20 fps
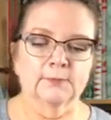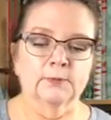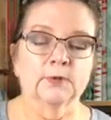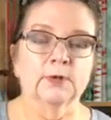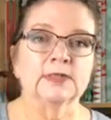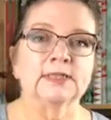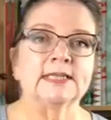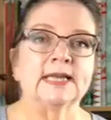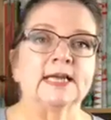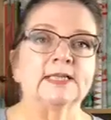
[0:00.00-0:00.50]

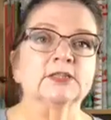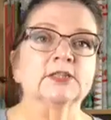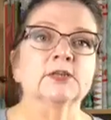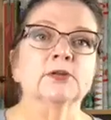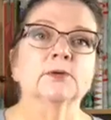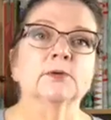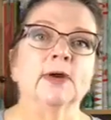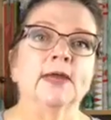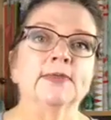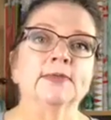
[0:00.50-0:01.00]
going to ask
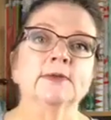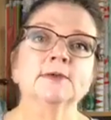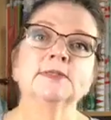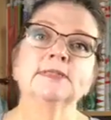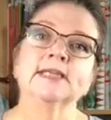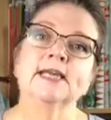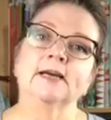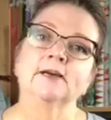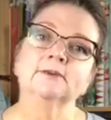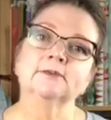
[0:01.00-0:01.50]
you to write those
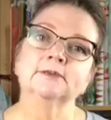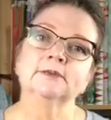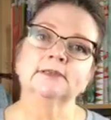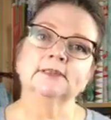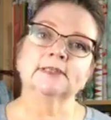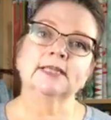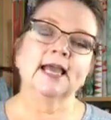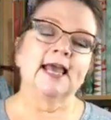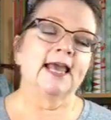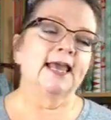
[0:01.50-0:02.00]
down.
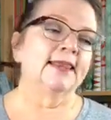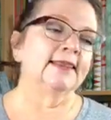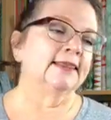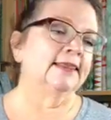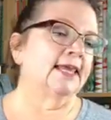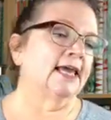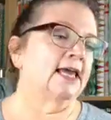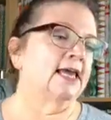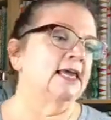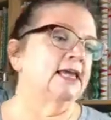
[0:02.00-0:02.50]

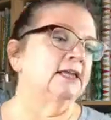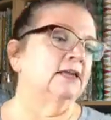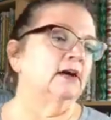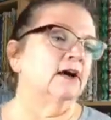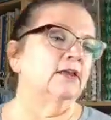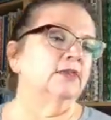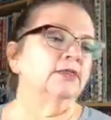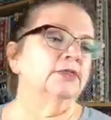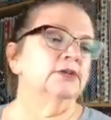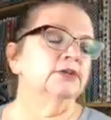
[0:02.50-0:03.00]
And then
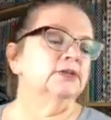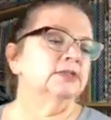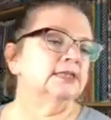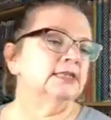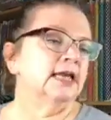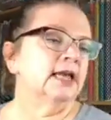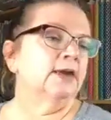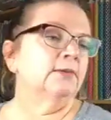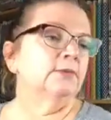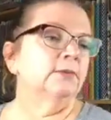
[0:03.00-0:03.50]
on
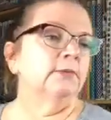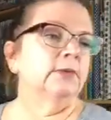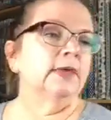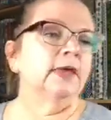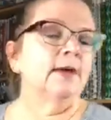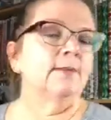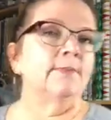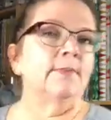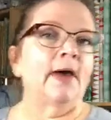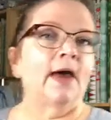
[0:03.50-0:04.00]
Thursday, when we
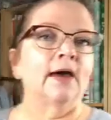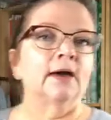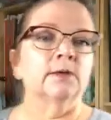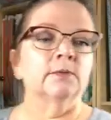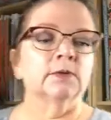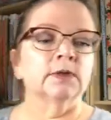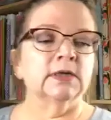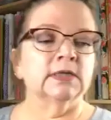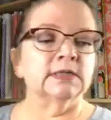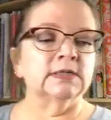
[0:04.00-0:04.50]
come
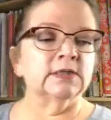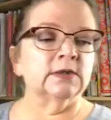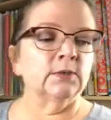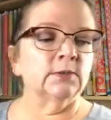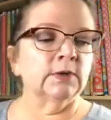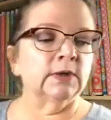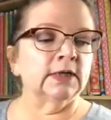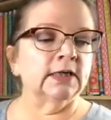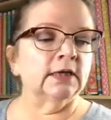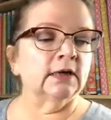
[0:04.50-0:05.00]
back, we're going to
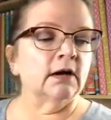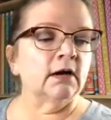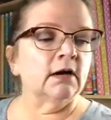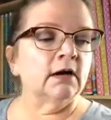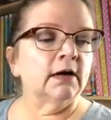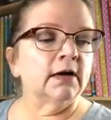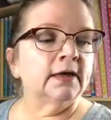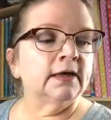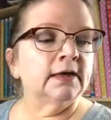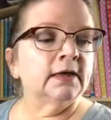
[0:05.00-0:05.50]
start working
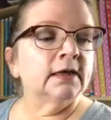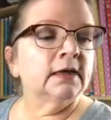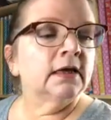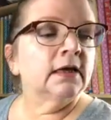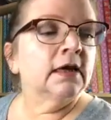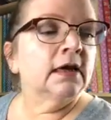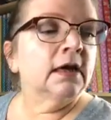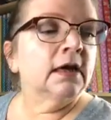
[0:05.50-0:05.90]
on